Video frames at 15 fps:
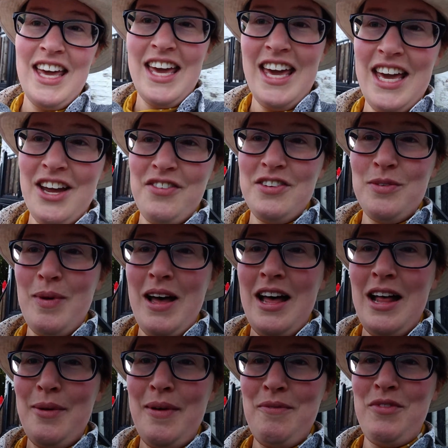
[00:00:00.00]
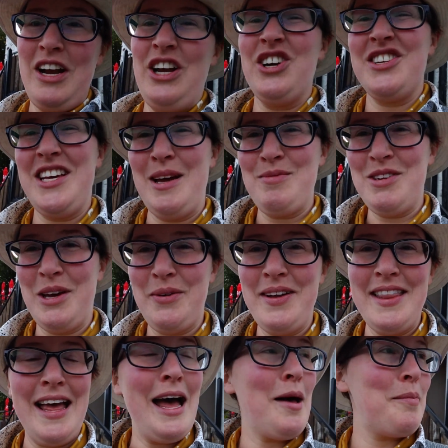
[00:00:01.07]
here as well. We haven't really got time to go
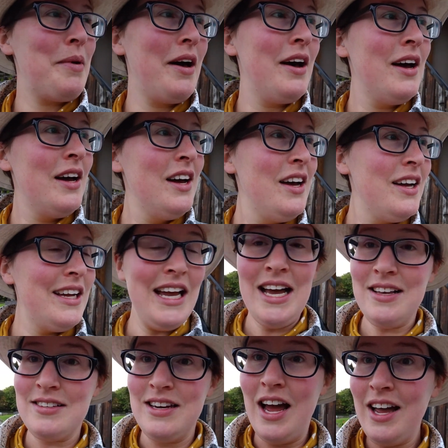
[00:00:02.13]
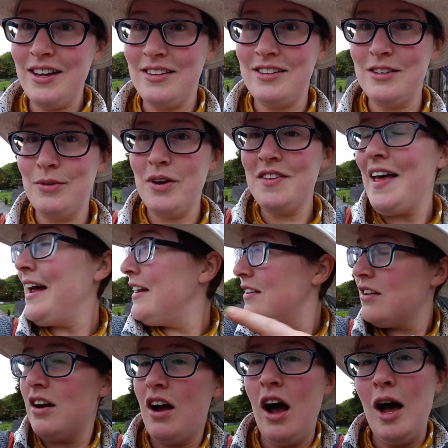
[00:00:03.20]
in there, but yeah, it's nice. It's worth it. And
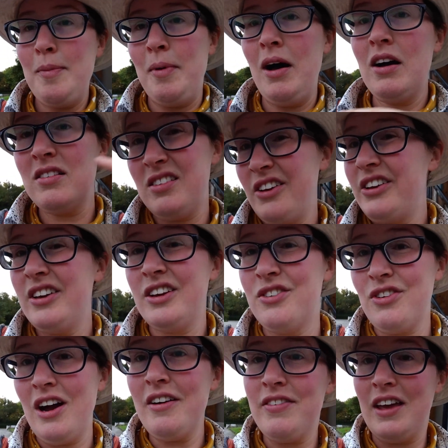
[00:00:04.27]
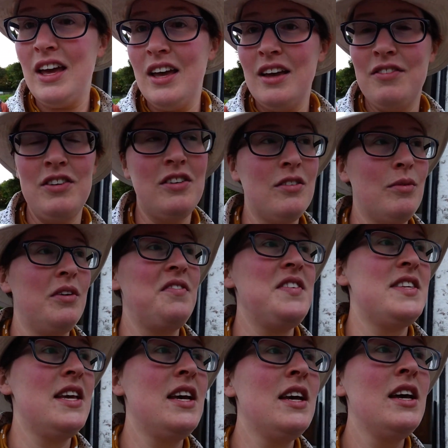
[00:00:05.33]
it's got a car park, so you could drive here if you just want to
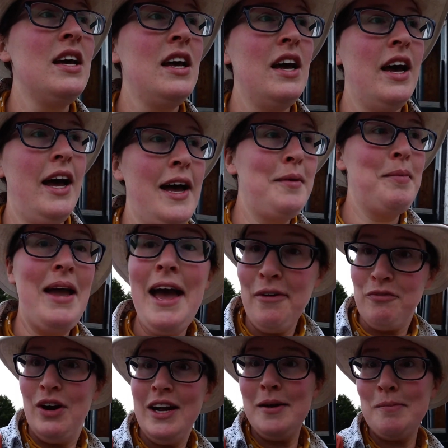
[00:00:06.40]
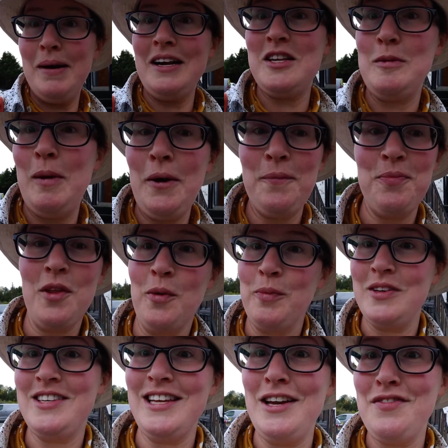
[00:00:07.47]
visit. Um, but yeah, right, back to the boat and
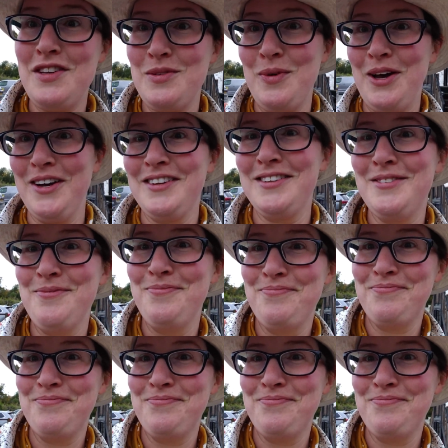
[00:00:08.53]
we'll see if this works.